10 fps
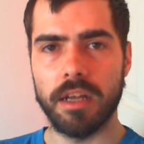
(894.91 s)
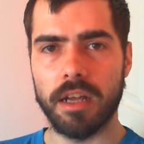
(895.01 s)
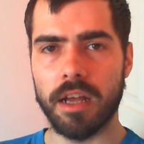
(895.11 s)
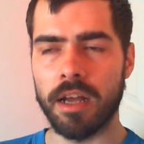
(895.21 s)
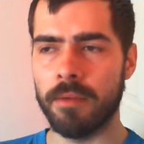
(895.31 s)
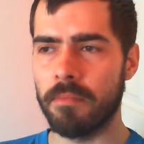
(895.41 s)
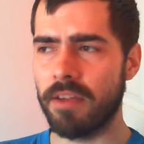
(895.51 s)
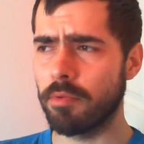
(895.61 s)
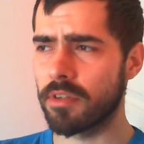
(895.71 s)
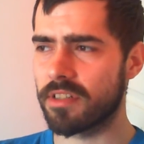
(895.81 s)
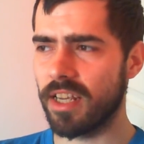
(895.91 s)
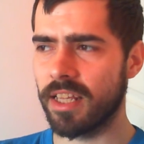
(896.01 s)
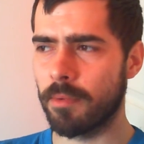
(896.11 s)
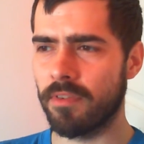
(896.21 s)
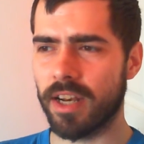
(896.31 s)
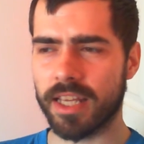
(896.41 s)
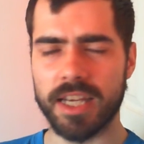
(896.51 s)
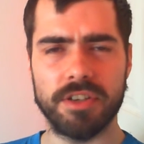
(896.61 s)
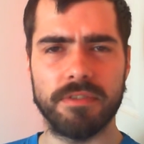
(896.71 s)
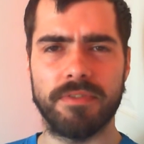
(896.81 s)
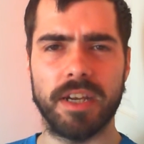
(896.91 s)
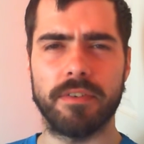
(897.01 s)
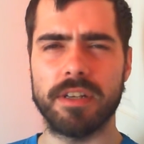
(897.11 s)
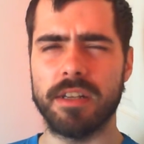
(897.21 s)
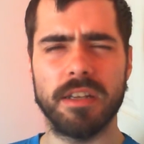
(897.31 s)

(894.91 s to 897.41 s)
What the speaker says: Everyone's saying they'll be relegation favourite.